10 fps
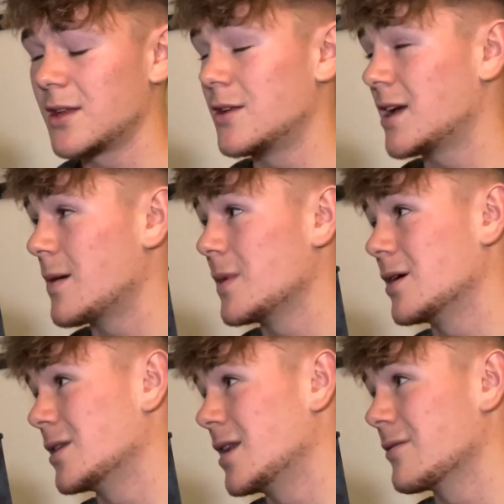and you get a
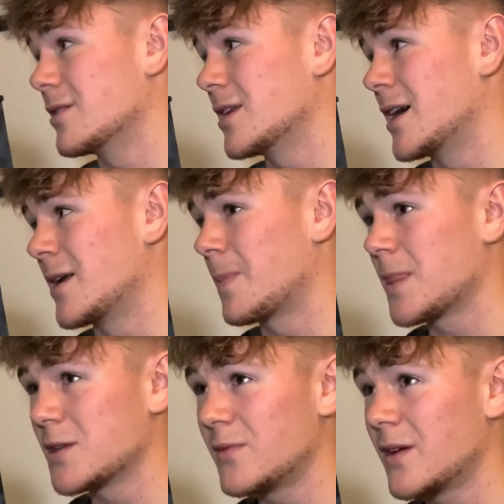meal deal every day,
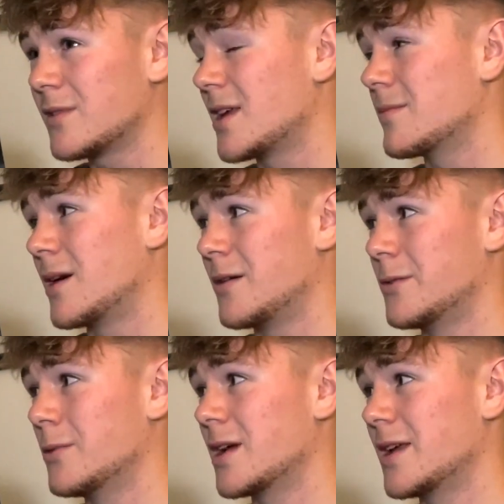that's £15
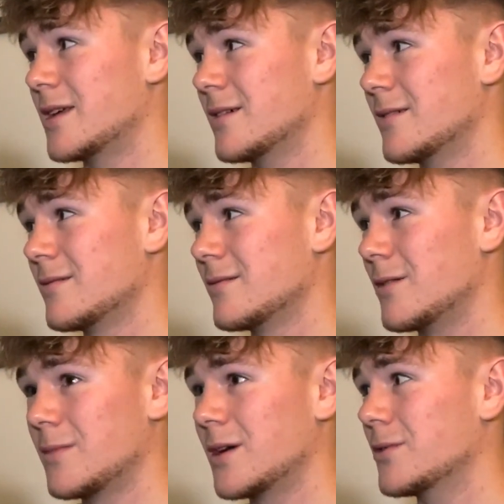a week
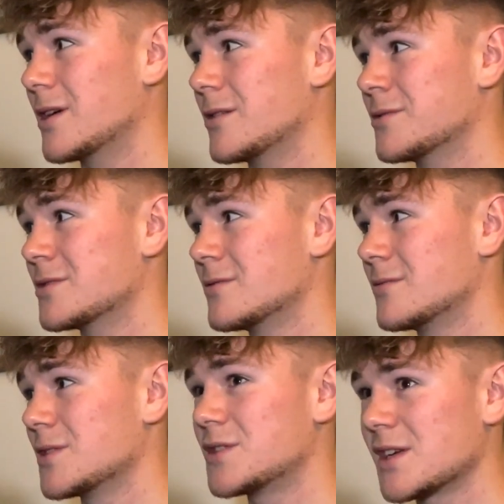on meal deals.
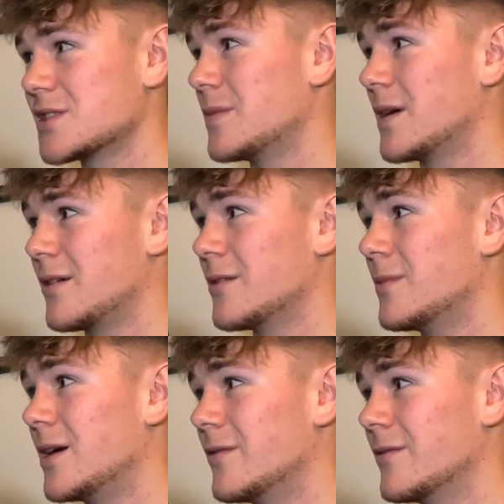That's £60 a
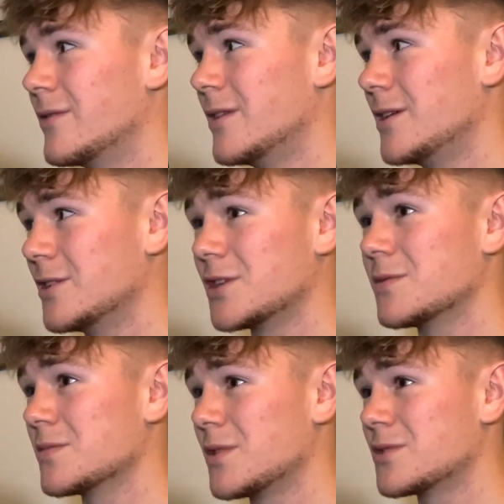month. You
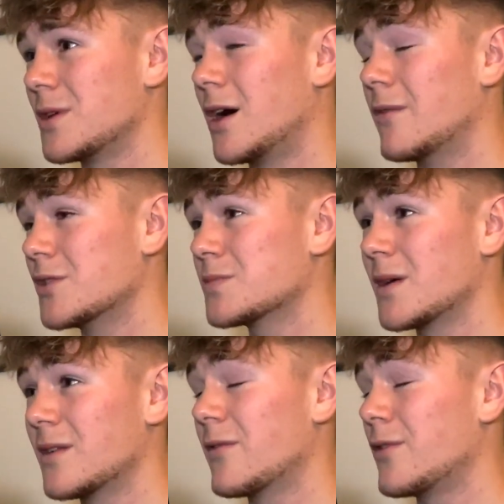times it by 12, you're
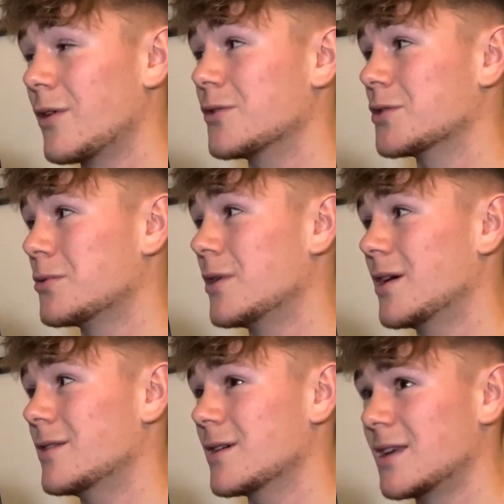spending a few
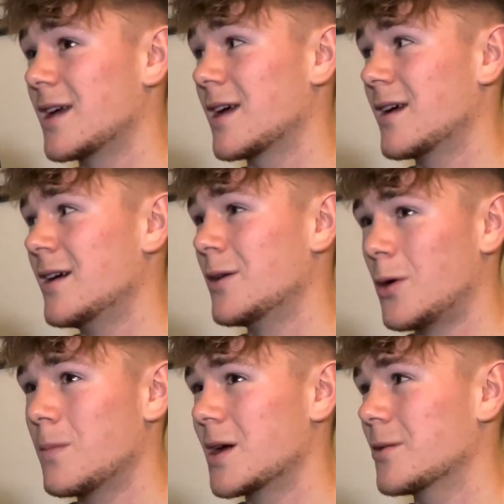£100 a year
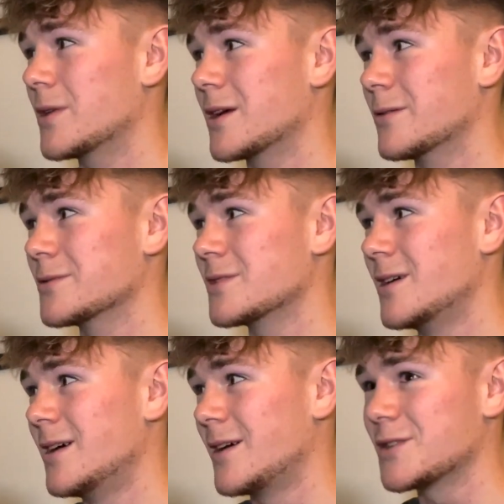on meal deals.
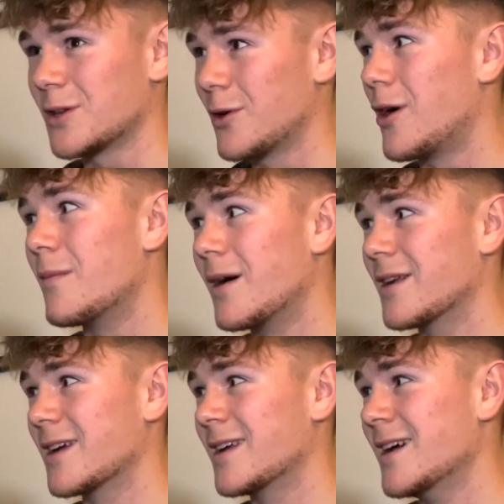That's a lot of
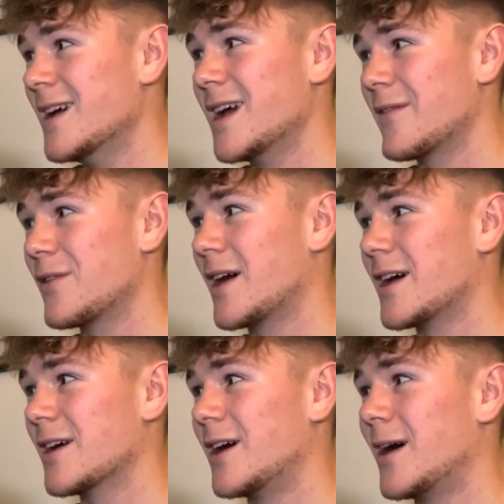money if you
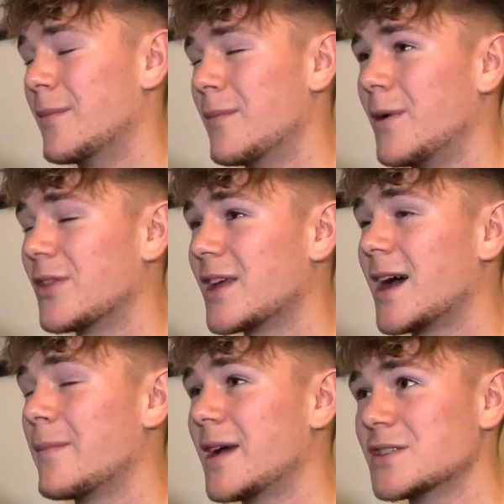add it up. My
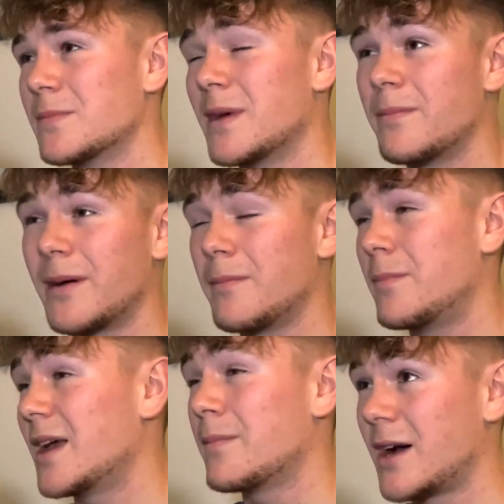dad makes a
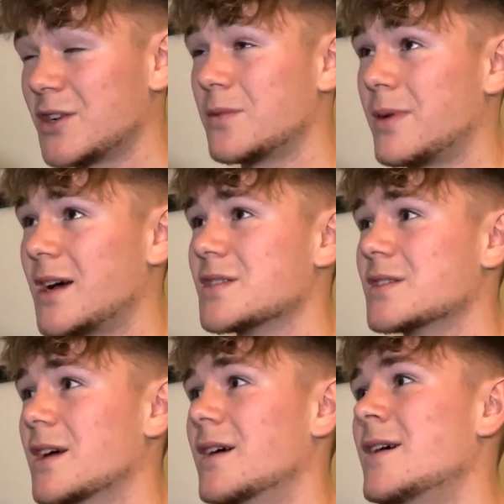big batch of
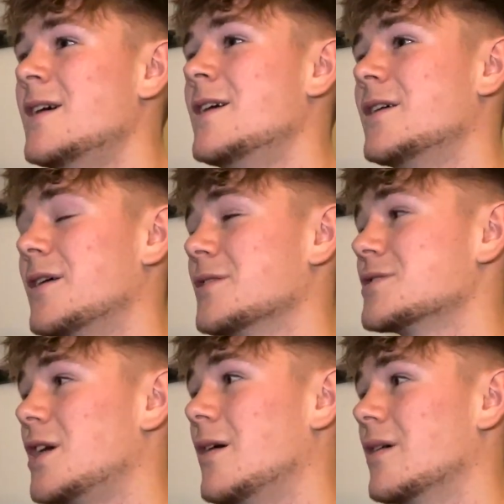pasta at the
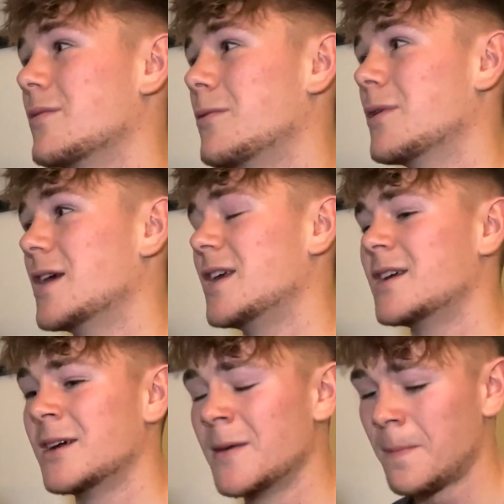start of every
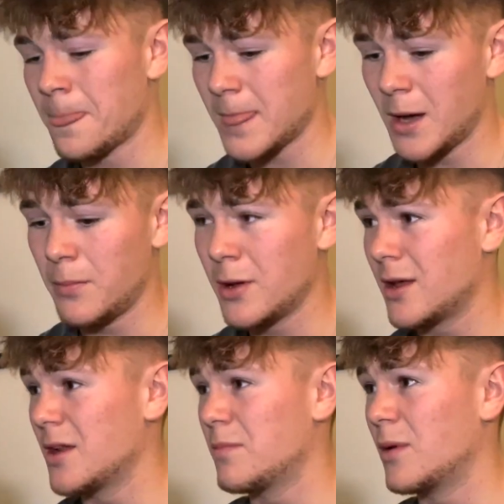week. I'll put
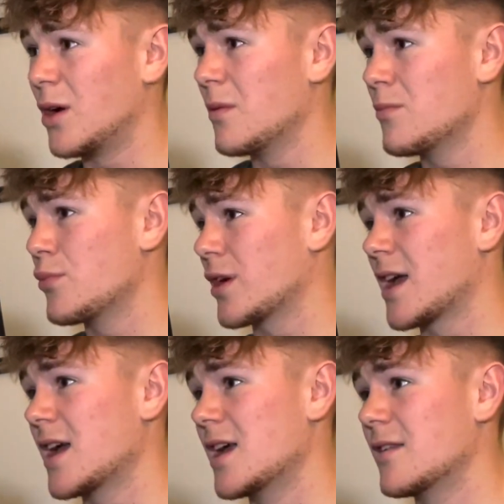it in a pot, bring
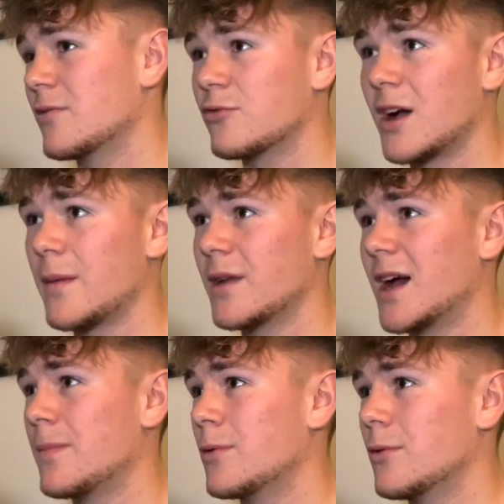it in, grab an
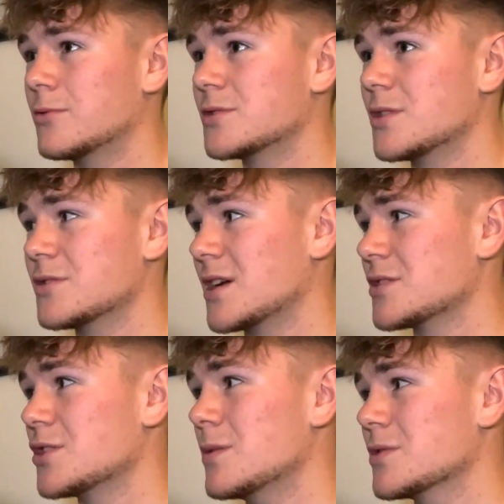apple, 2
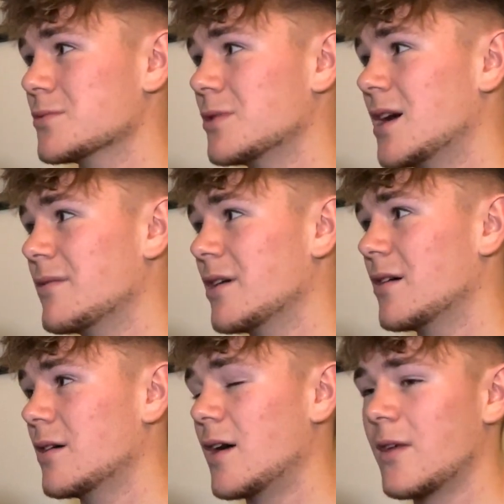satsumas or
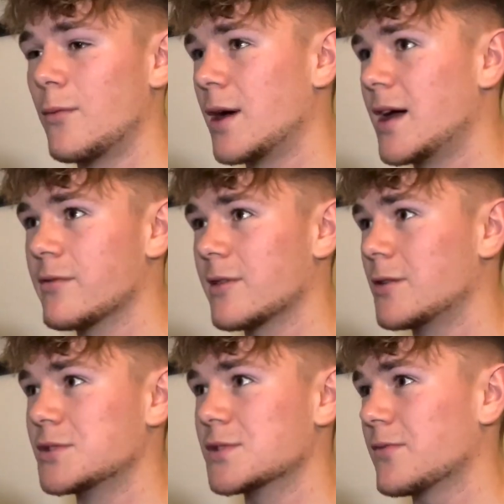whatever, and then whatever
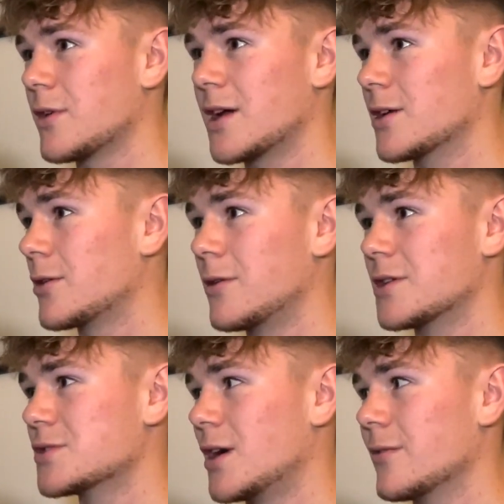else is free in the
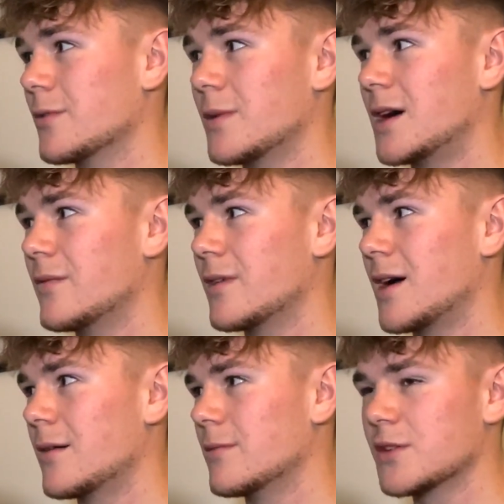colleague staff room will have
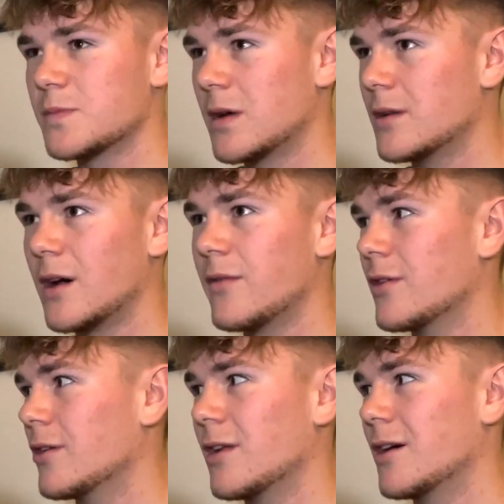that. I spent
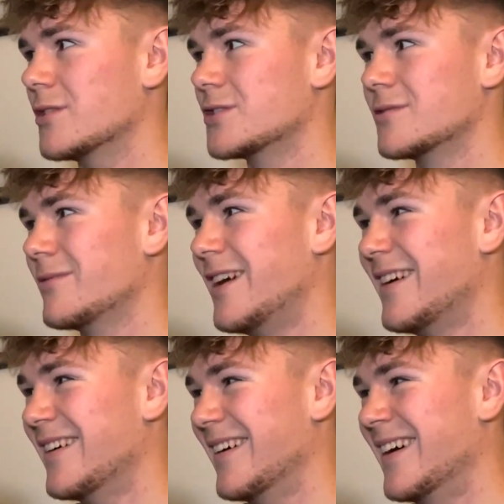nothing on lunch.
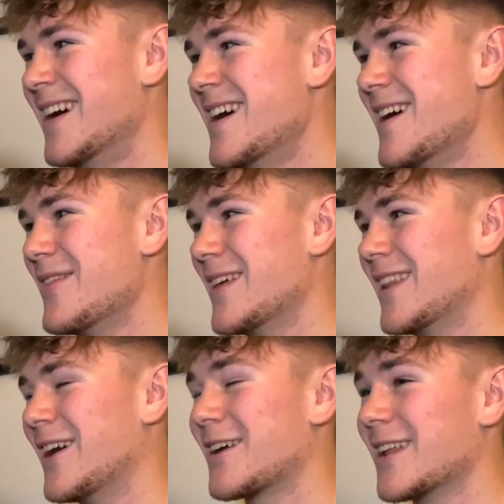
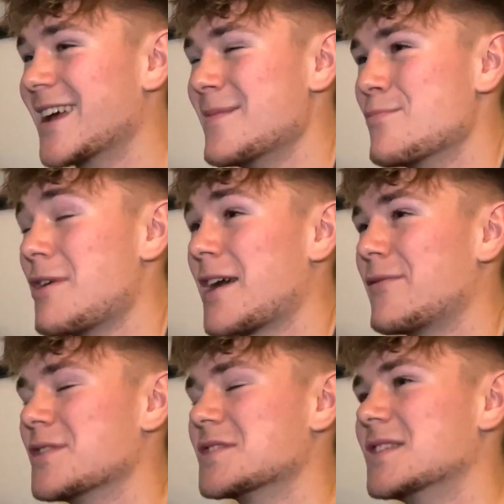And luckily,
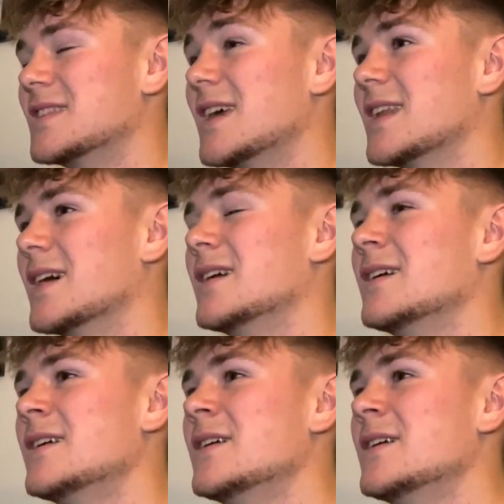breakfast and dinner